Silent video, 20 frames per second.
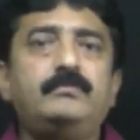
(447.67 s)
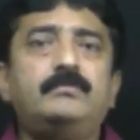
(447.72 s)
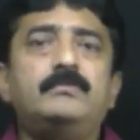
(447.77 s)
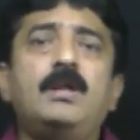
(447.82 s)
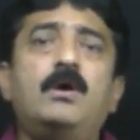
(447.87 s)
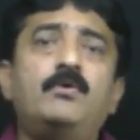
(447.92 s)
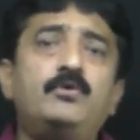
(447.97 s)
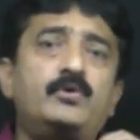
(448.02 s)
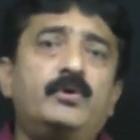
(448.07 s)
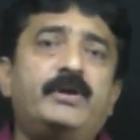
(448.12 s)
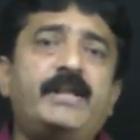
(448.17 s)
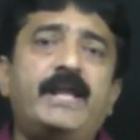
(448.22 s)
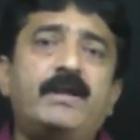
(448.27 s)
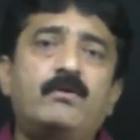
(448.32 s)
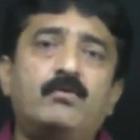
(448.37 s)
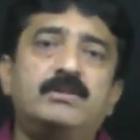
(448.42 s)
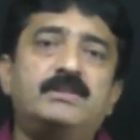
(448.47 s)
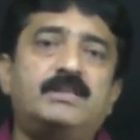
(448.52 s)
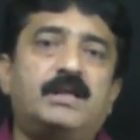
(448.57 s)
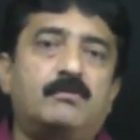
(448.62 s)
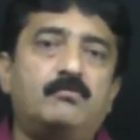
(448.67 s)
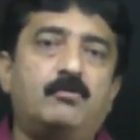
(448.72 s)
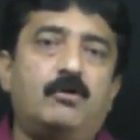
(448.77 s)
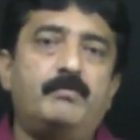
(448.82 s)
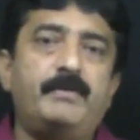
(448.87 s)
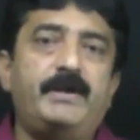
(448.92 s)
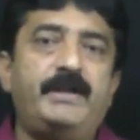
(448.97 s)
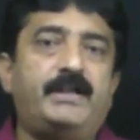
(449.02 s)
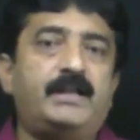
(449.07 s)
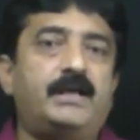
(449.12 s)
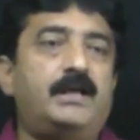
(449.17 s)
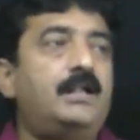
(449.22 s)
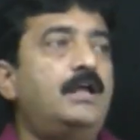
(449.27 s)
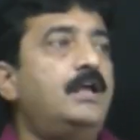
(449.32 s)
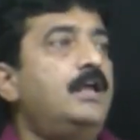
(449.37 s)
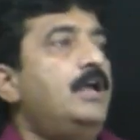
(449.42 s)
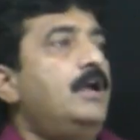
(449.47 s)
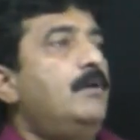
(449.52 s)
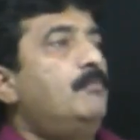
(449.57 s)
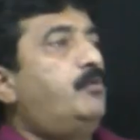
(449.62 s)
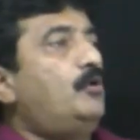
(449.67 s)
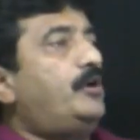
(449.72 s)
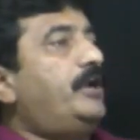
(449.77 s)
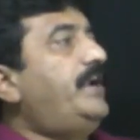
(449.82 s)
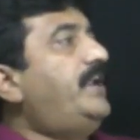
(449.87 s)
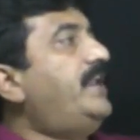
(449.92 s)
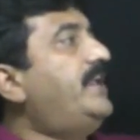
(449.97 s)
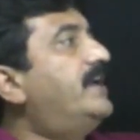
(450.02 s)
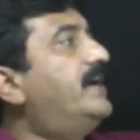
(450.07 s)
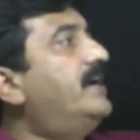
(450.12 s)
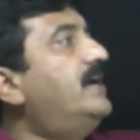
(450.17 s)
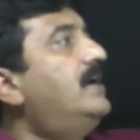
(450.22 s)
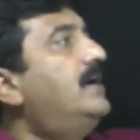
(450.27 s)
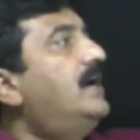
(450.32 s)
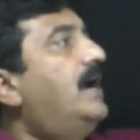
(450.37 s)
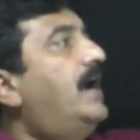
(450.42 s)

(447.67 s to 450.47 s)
Now you take one thermometer, put it here